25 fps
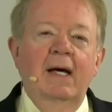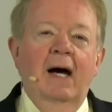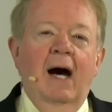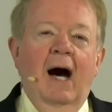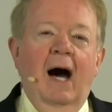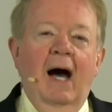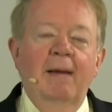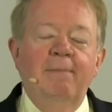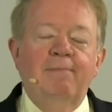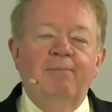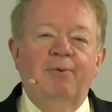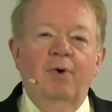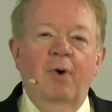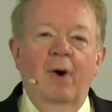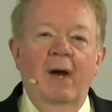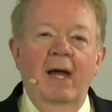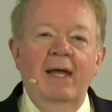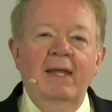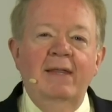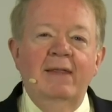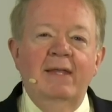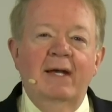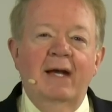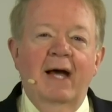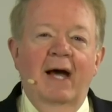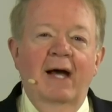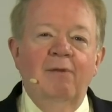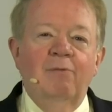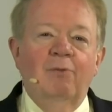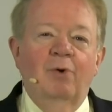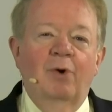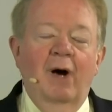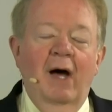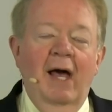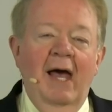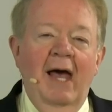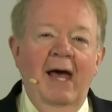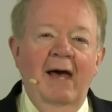I pray that I
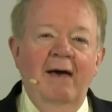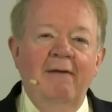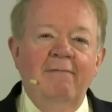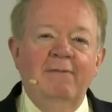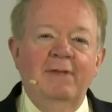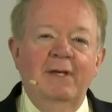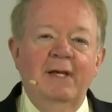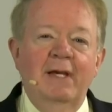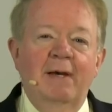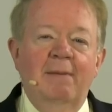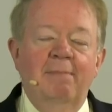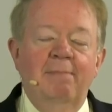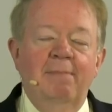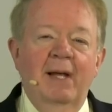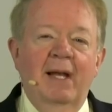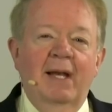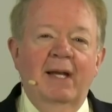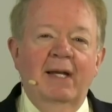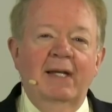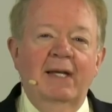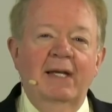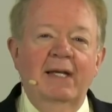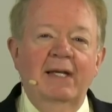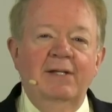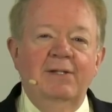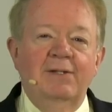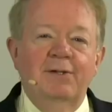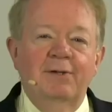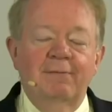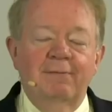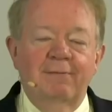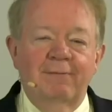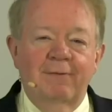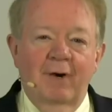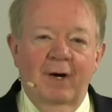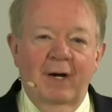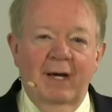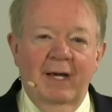will have the ability to
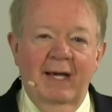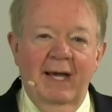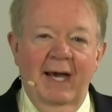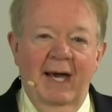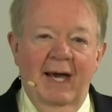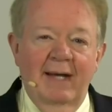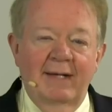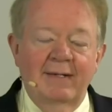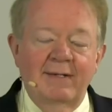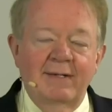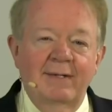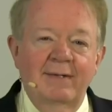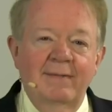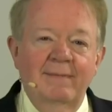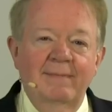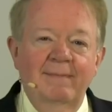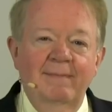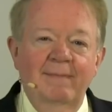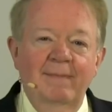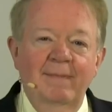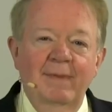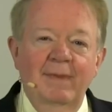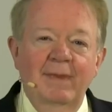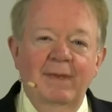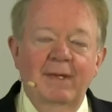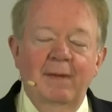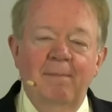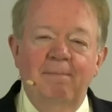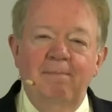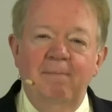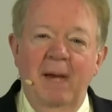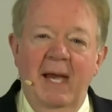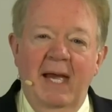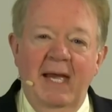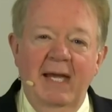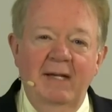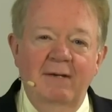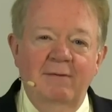forget the
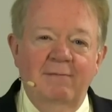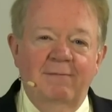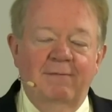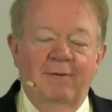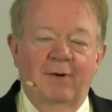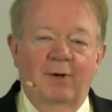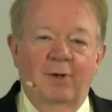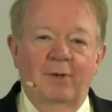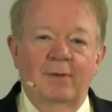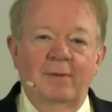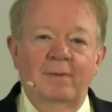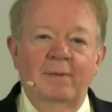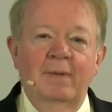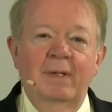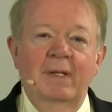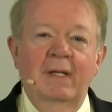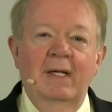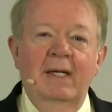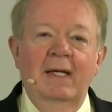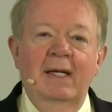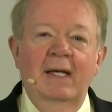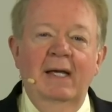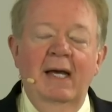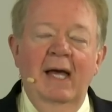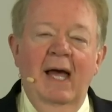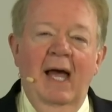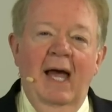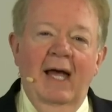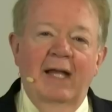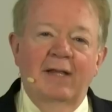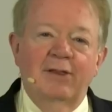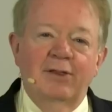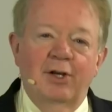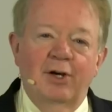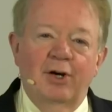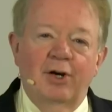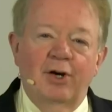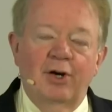painful
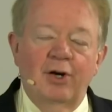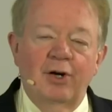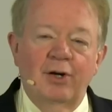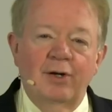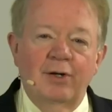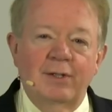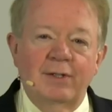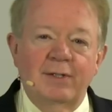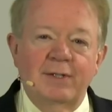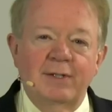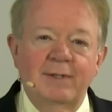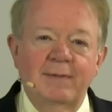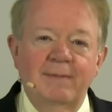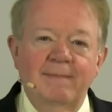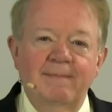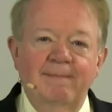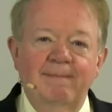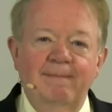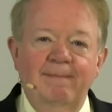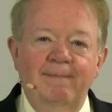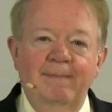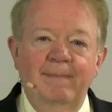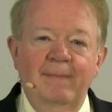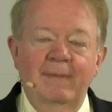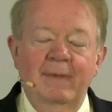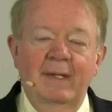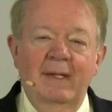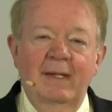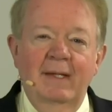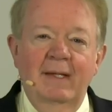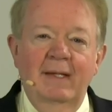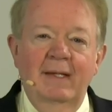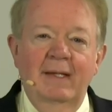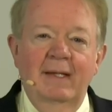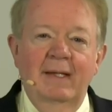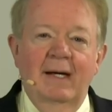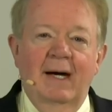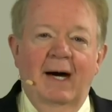and the hurt.
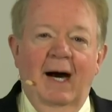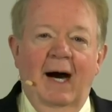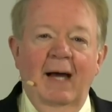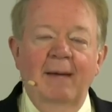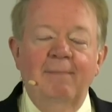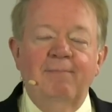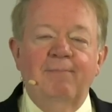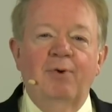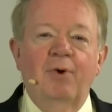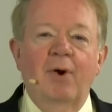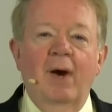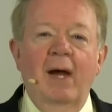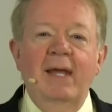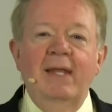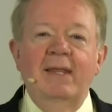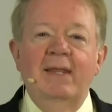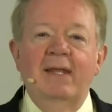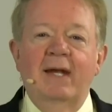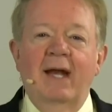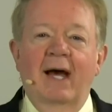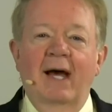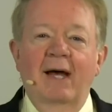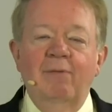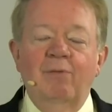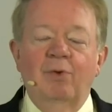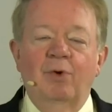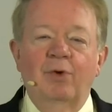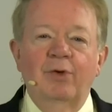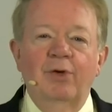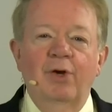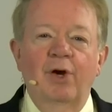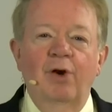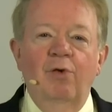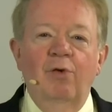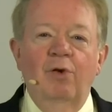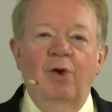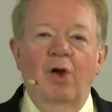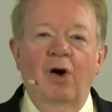I pray that I will
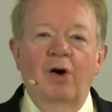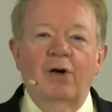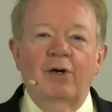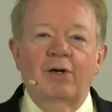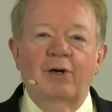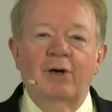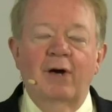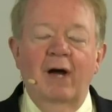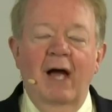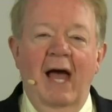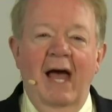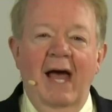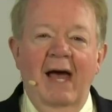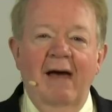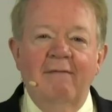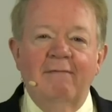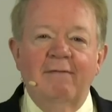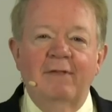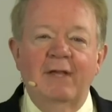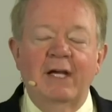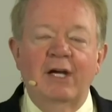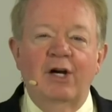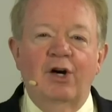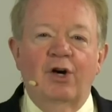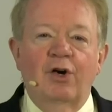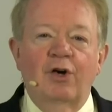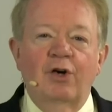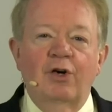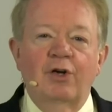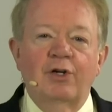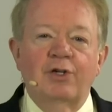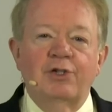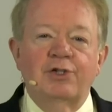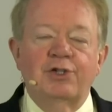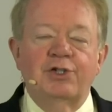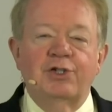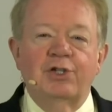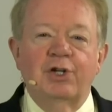no longer have the
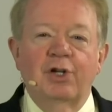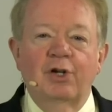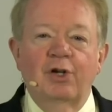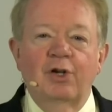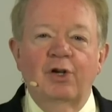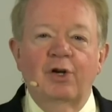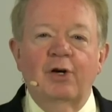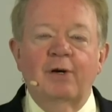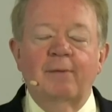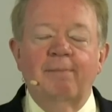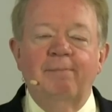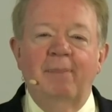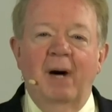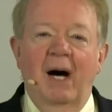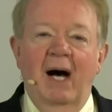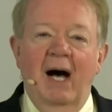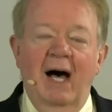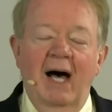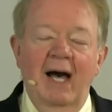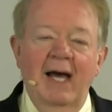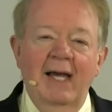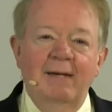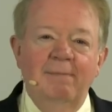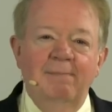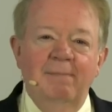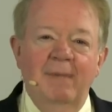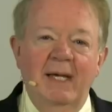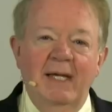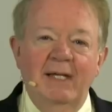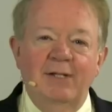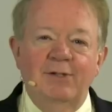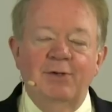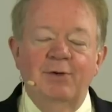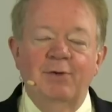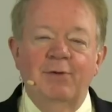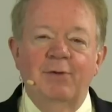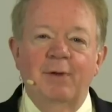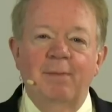urge to look behind me
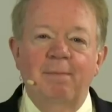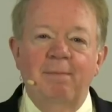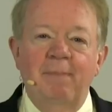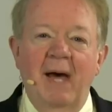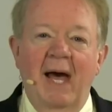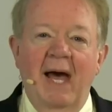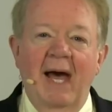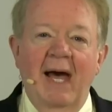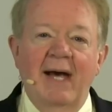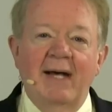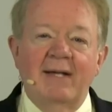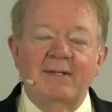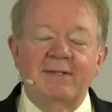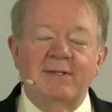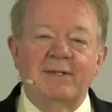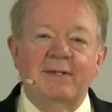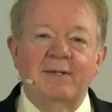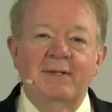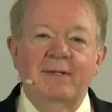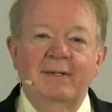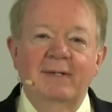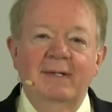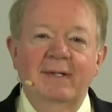to the past,